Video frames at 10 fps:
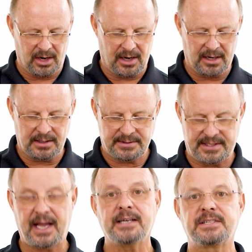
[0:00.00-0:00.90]
our
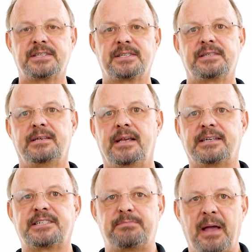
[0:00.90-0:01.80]
tests,
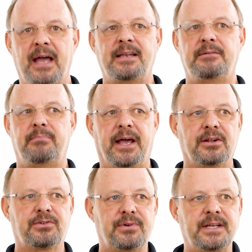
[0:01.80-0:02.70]
expanded
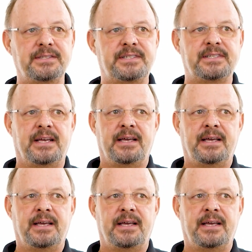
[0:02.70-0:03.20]
metal grids